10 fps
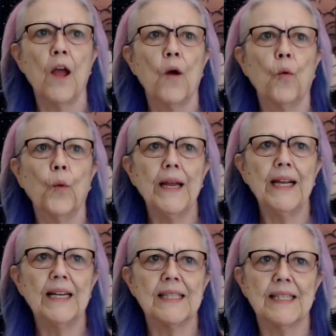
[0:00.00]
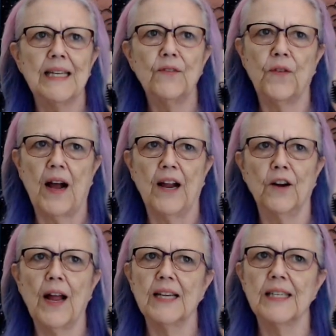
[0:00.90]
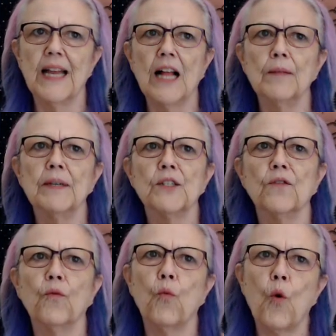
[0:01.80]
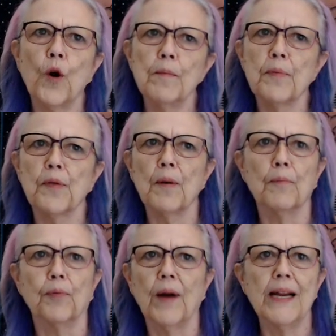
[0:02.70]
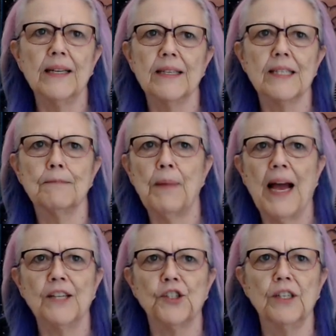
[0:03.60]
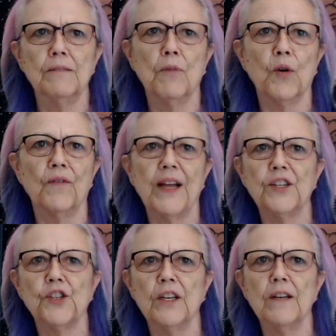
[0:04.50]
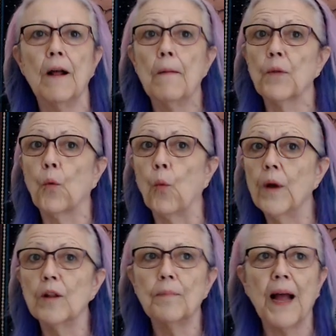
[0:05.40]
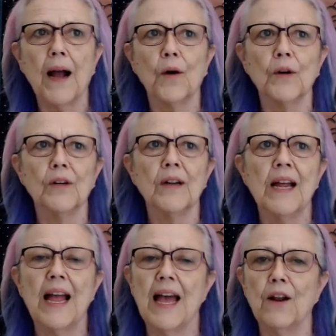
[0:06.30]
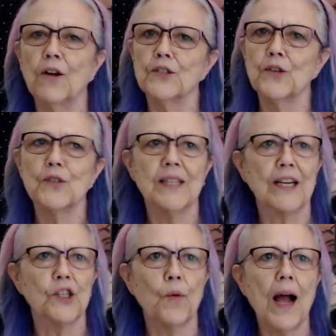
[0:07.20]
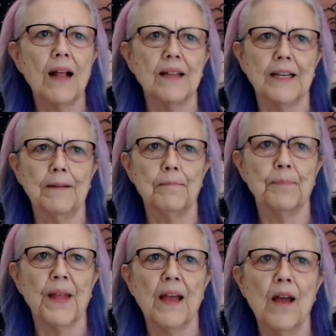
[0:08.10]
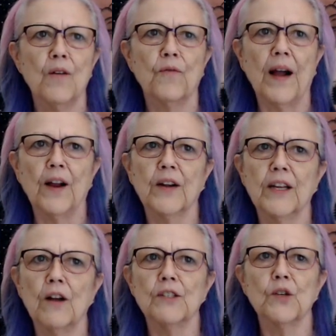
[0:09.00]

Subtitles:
We see fire as an element of warmth, brightness, passion, motivation, willpower, and also sexuality. Fire can also